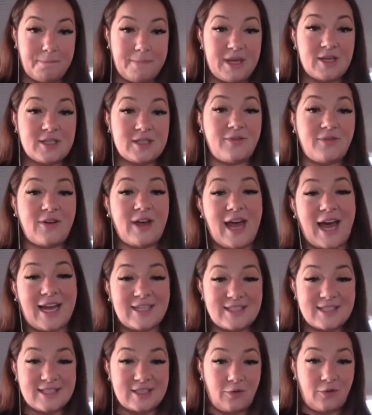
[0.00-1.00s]
Because if I
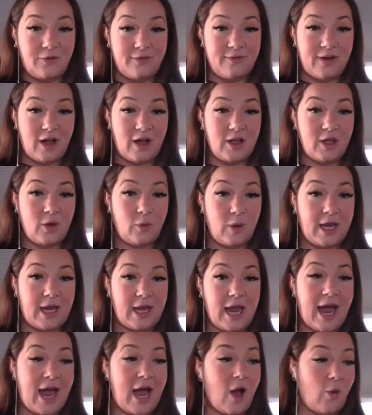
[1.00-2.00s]
had to
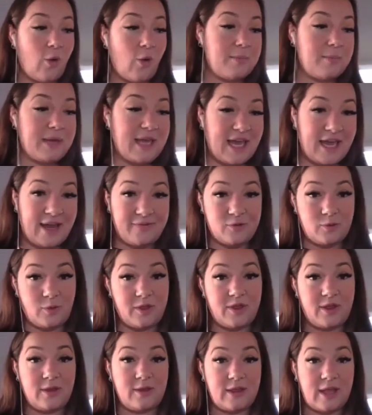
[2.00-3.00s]
self-evaluate how I behaved
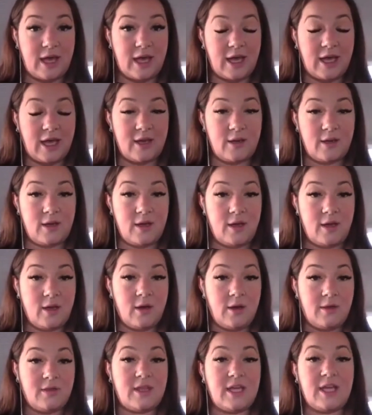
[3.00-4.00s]
within that,
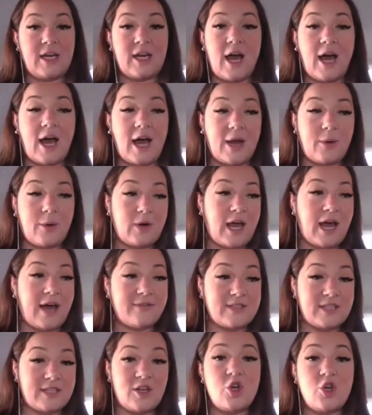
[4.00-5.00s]
then I would
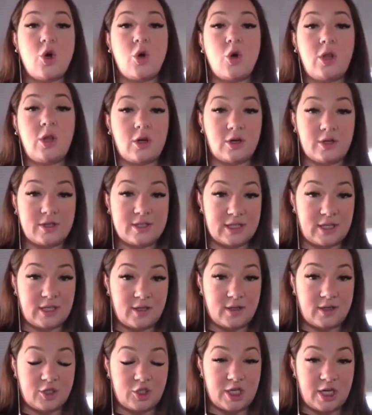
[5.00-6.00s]
have to no longer sit
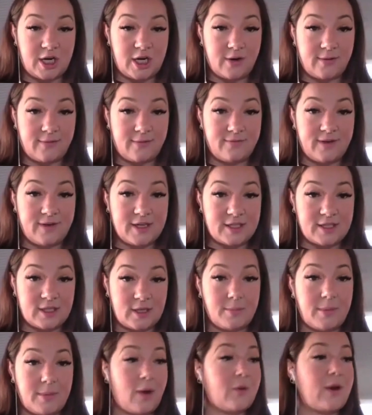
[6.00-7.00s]
in the chair of
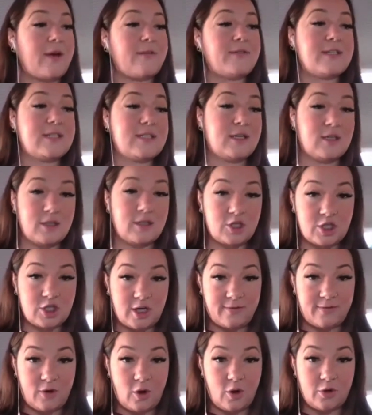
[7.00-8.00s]
victim. I would have to sit in the
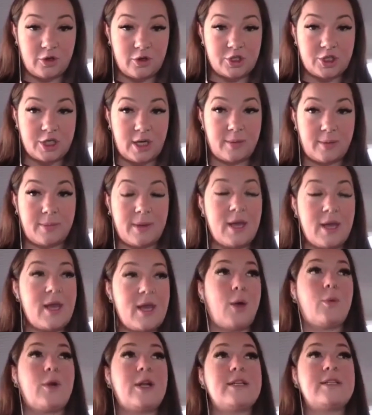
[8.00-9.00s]
chair of ownership.
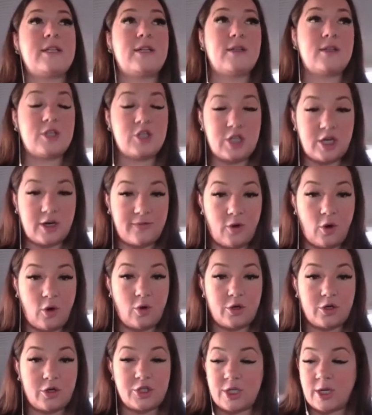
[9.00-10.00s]
And when I sit in the chair of
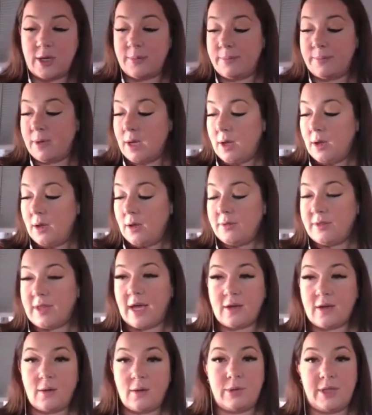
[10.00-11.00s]
ownership,
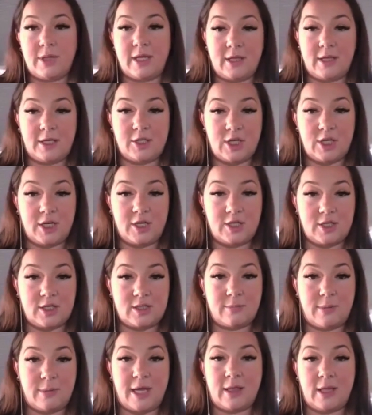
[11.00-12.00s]
that completely
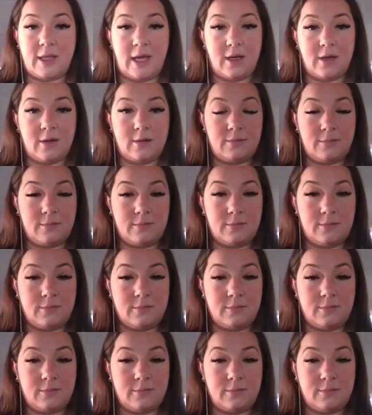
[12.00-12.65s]
changes my lane.